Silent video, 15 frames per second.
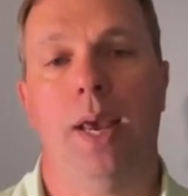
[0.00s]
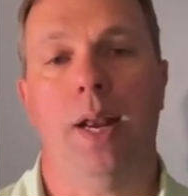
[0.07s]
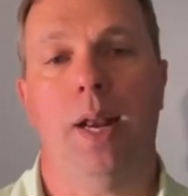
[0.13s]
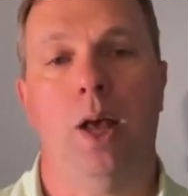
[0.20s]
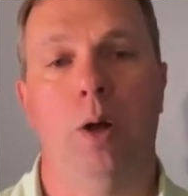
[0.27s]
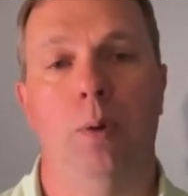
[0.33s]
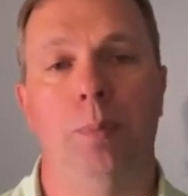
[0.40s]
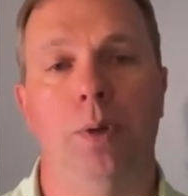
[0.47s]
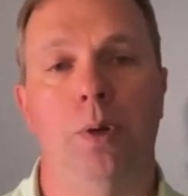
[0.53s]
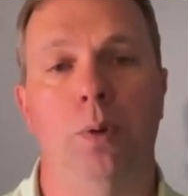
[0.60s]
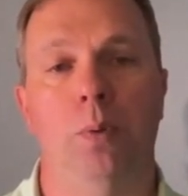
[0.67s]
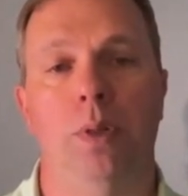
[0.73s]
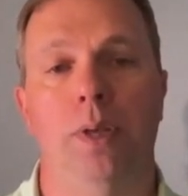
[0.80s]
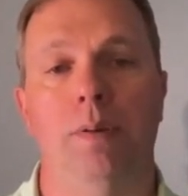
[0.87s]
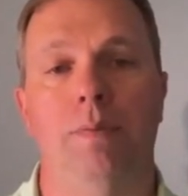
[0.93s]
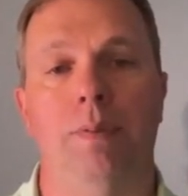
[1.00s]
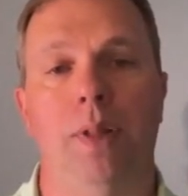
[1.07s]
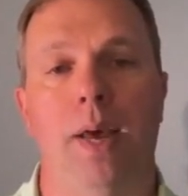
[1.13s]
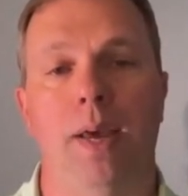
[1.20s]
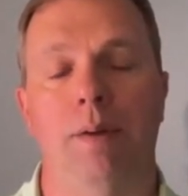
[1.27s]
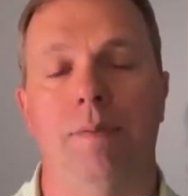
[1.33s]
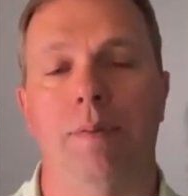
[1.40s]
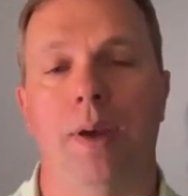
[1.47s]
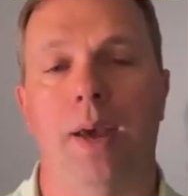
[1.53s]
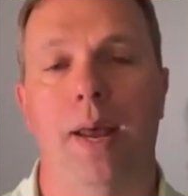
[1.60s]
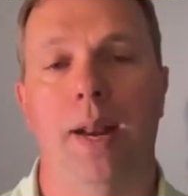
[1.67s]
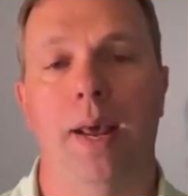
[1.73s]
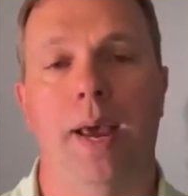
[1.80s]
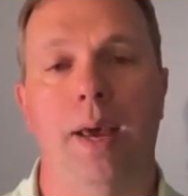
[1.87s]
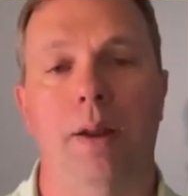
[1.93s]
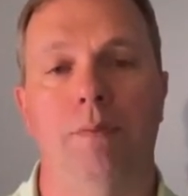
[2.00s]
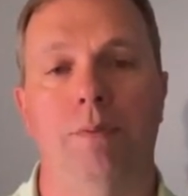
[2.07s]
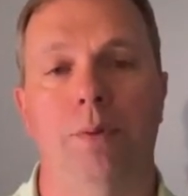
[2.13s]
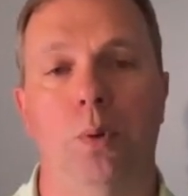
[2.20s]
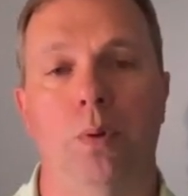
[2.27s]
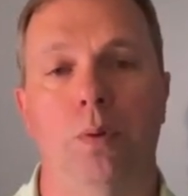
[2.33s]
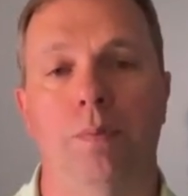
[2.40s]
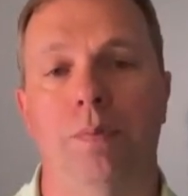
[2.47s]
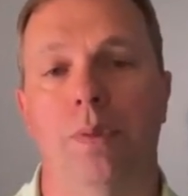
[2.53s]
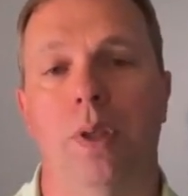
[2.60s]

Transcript: and help you live life at a head full.